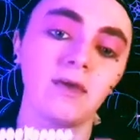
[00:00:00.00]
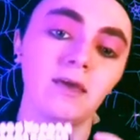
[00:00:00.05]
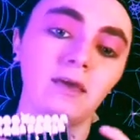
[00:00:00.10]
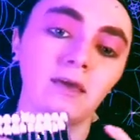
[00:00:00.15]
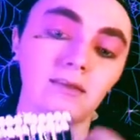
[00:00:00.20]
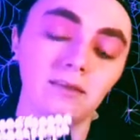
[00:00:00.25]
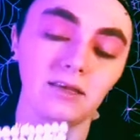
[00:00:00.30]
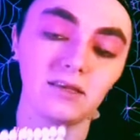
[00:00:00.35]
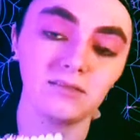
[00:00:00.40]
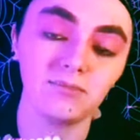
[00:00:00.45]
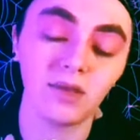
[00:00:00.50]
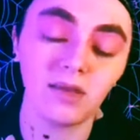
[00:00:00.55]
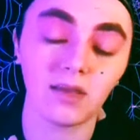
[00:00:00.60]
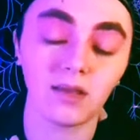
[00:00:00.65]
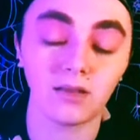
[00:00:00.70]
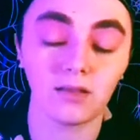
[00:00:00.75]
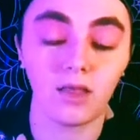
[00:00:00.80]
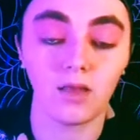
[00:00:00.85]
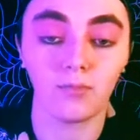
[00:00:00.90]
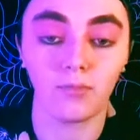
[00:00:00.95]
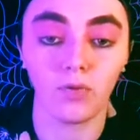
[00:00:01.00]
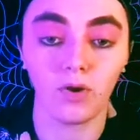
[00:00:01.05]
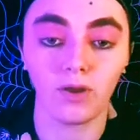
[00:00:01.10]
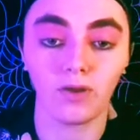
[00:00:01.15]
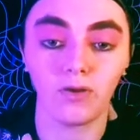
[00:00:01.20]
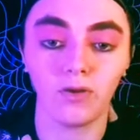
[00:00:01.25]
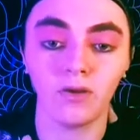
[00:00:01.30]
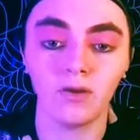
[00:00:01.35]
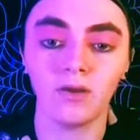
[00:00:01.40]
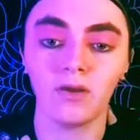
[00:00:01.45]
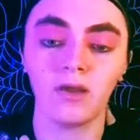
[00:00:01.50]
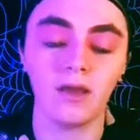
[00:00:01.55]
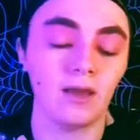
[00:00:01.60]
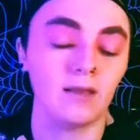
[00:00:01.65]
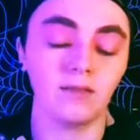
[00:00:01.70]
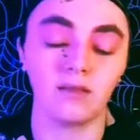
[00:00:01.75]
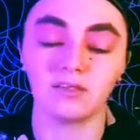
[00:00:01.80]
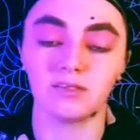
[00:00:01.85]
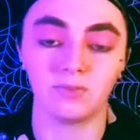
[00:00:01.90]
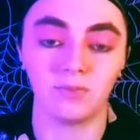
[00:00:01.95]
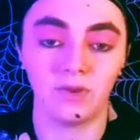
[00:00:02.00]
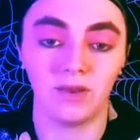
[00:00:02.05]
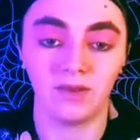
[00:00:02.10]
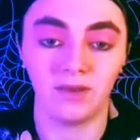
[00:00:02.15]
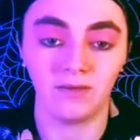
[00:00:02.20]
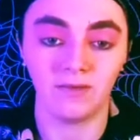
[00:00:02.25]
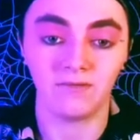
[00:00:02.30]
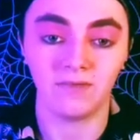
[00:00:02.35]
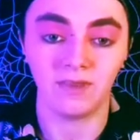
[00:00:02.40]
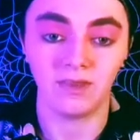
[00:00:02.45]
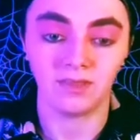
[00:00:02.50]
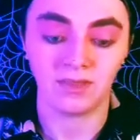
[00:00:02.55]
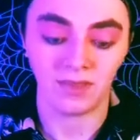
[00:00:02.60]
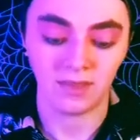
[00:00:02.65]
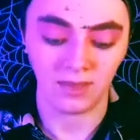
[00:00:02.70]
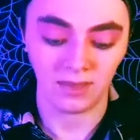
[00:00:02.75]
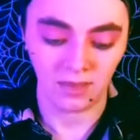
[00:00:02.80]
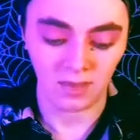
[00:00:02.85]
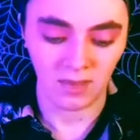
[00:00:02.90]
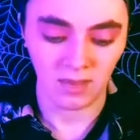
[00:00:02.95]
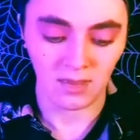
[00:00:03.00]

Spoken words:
These make it a lot brighter. I'm not spraying it with anything.